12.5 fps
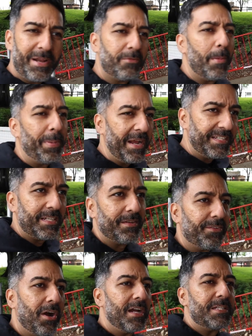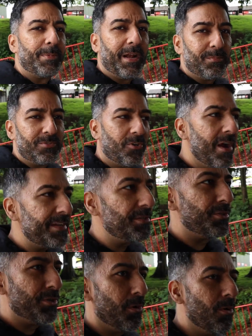a bit repetitive, guys, but I'm
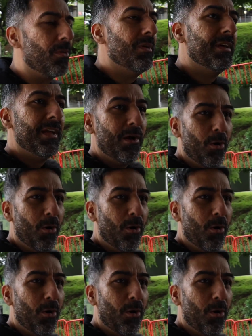trying to show